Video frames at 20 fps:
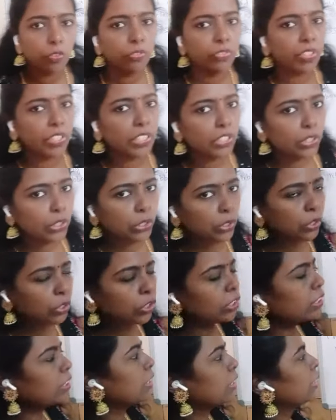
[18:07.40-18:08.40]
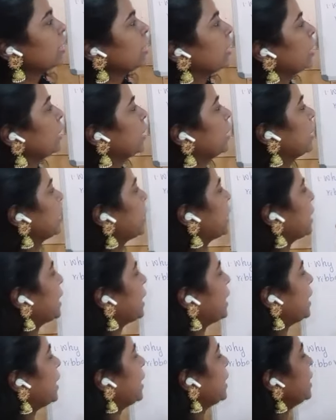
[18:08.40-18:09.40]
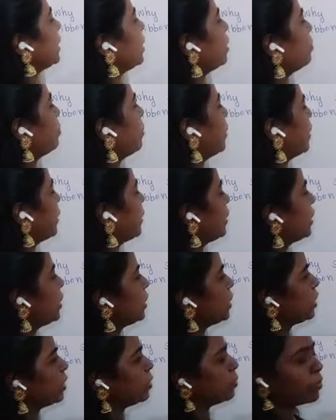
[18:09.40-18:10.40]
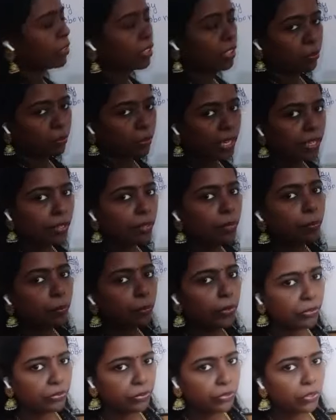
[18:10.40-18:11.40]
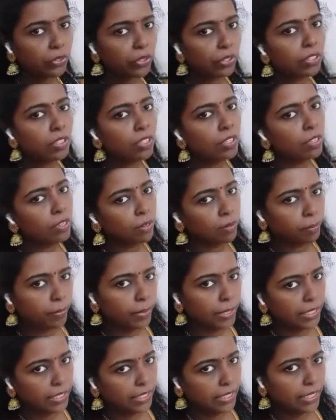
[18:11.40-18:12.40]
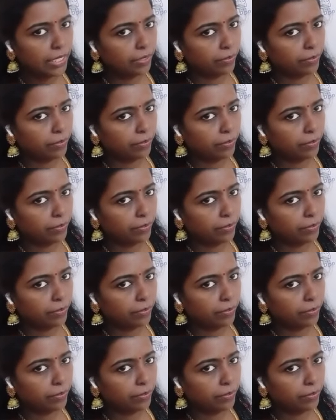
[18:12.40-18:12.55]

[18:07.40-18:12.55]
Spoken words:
should clean your magnesium ribbon before burning.